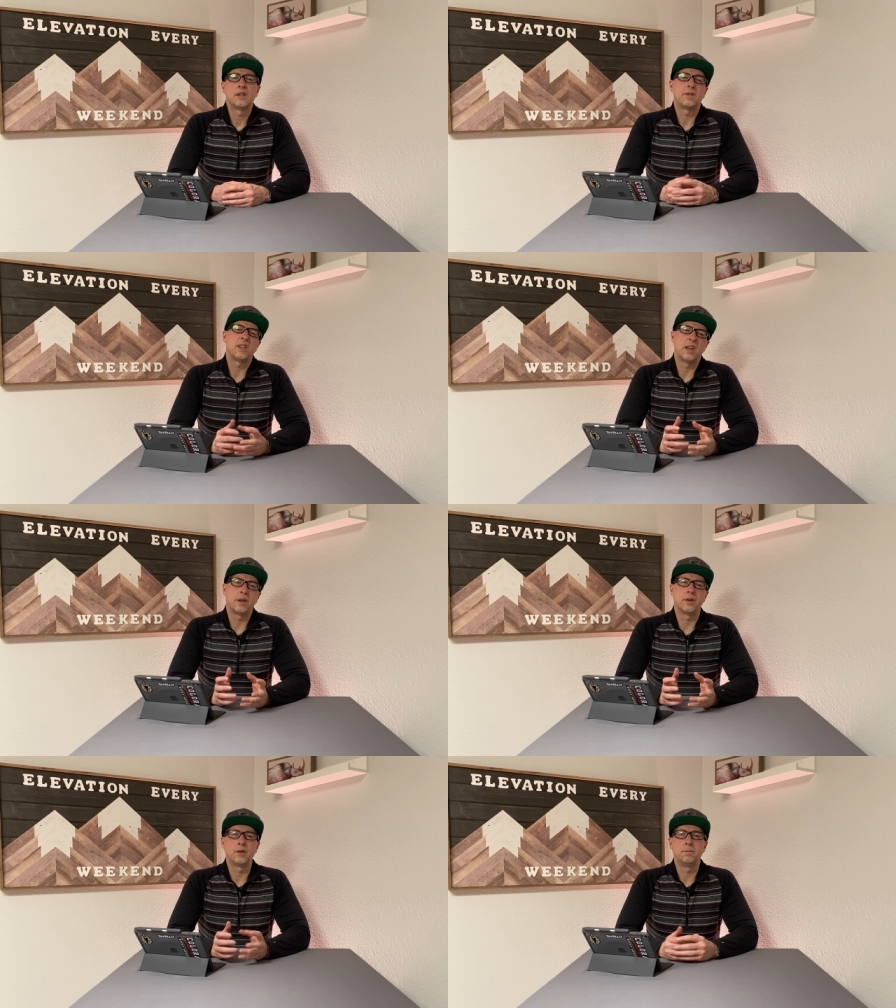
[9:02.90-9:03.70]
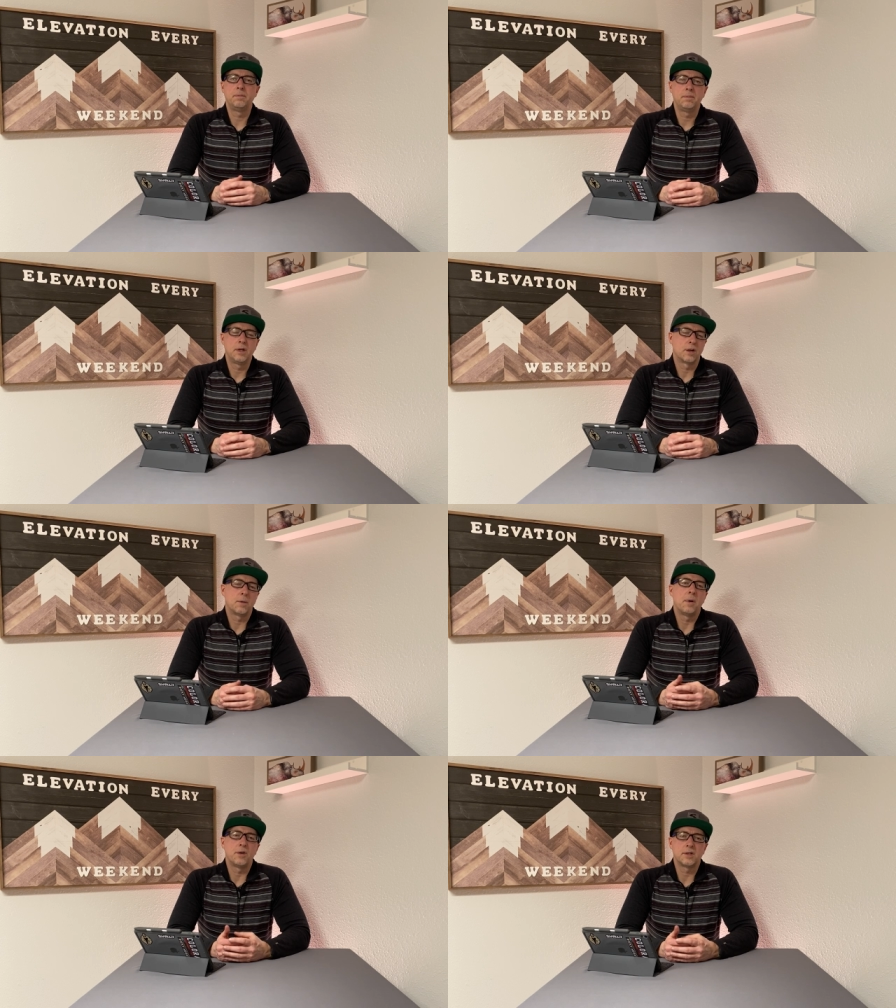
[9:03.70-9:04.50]
As far as the other
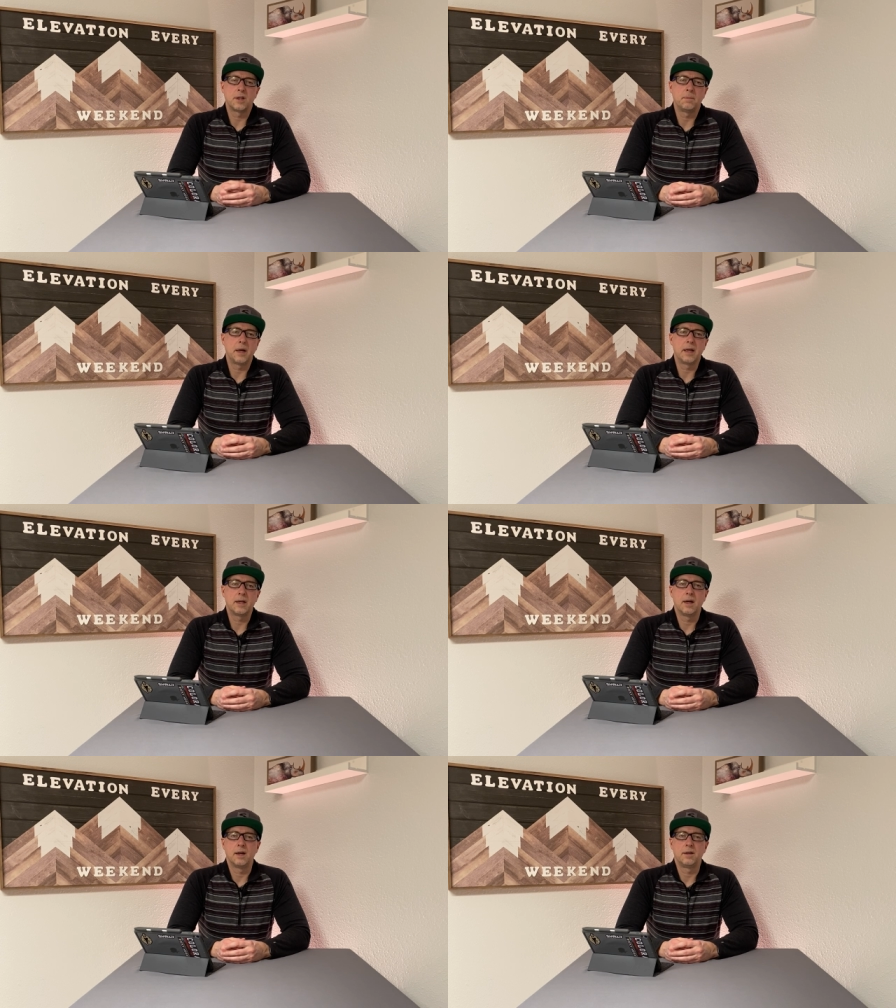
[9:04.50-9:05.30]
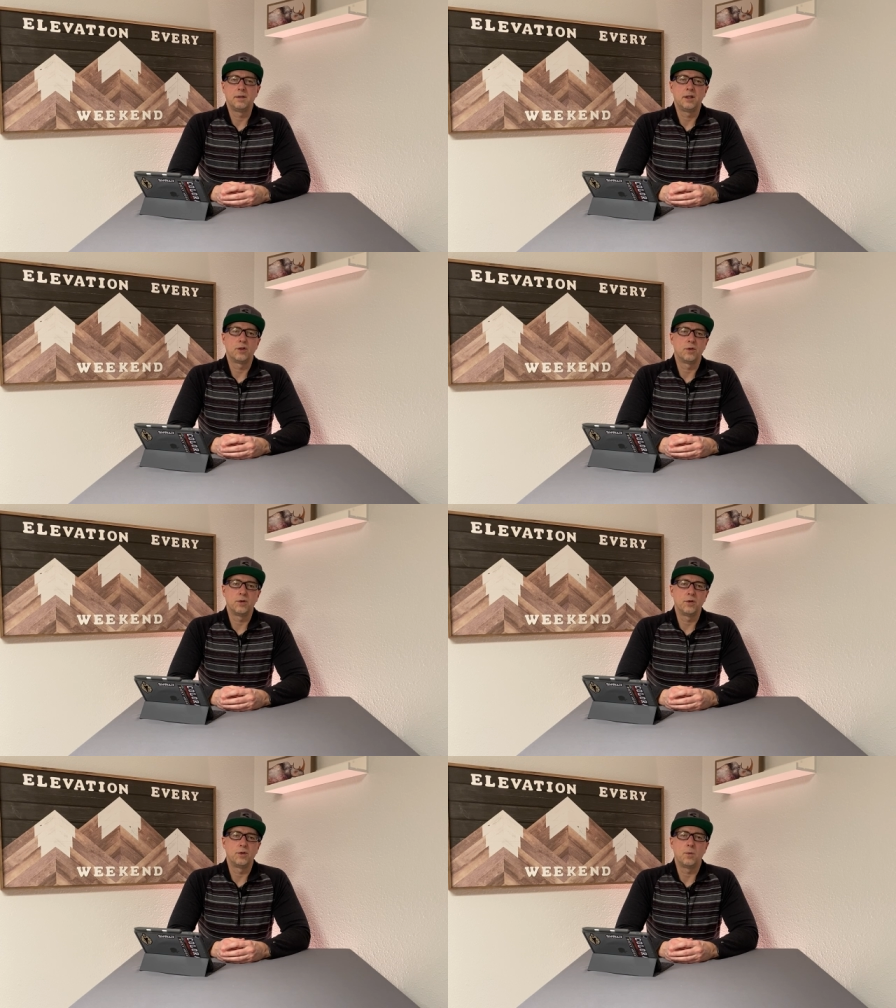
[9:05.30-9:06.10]
components of the bike, the
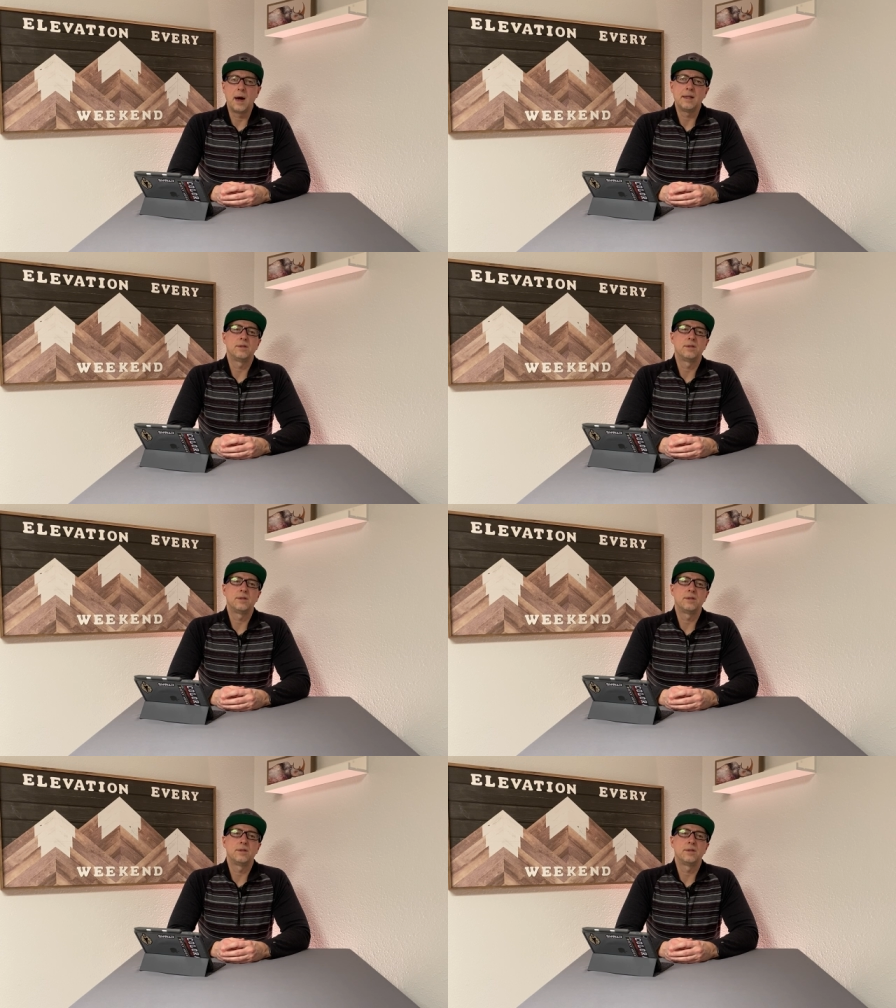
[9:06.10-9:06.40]
wide